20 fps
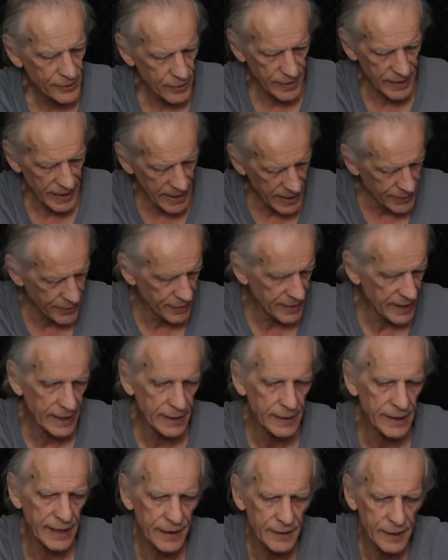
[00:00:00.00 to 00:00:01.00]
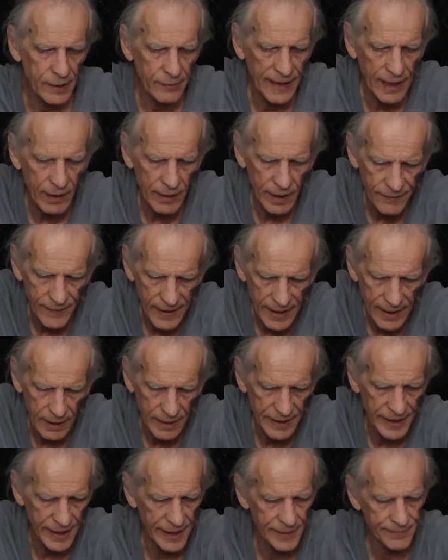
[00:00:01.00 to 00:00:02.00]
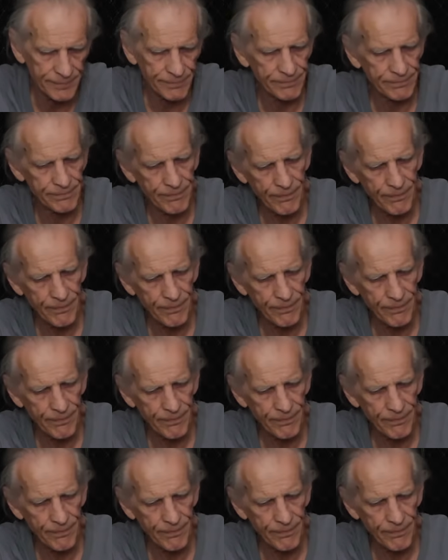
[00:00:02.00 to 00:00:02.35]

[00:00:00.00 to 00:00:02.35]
so then you need to get the crowning file again.